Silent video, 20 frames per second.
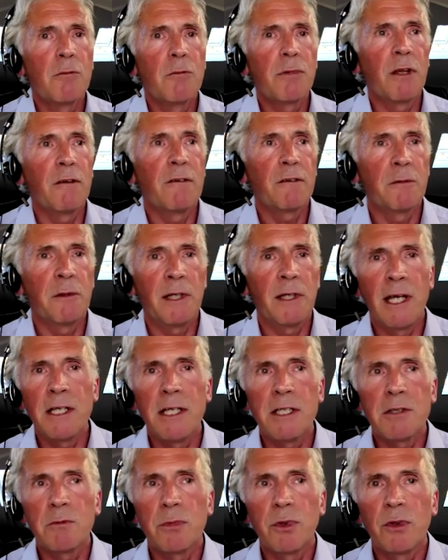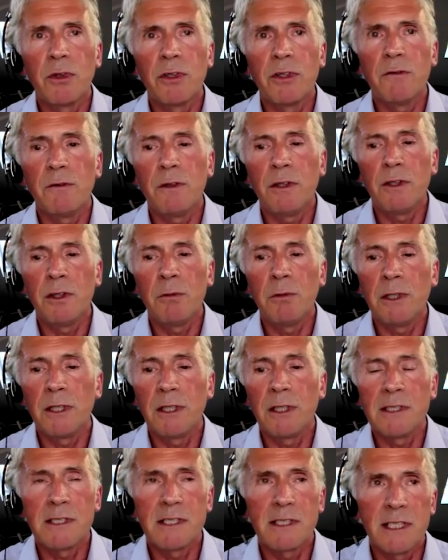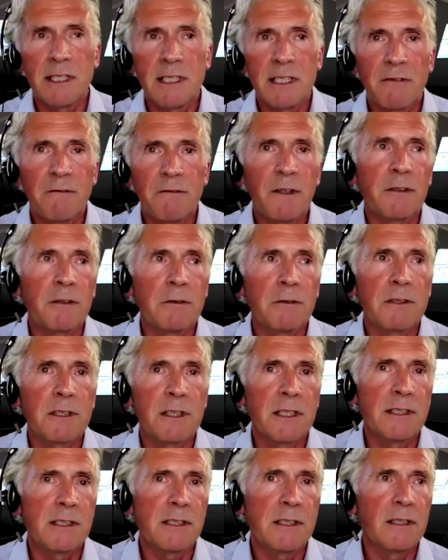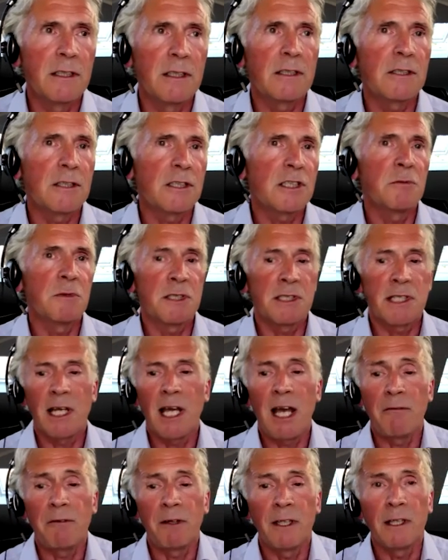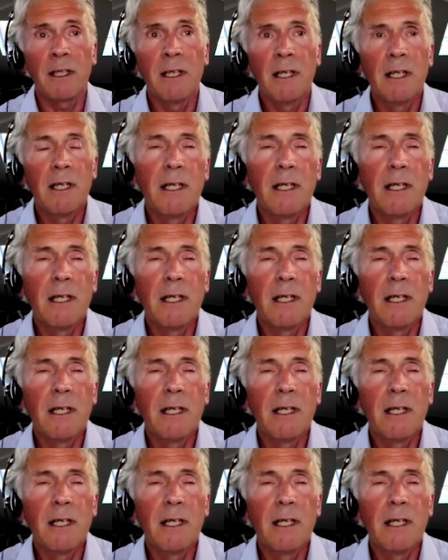both from an agent point of view, we can see difficulties that the customers are having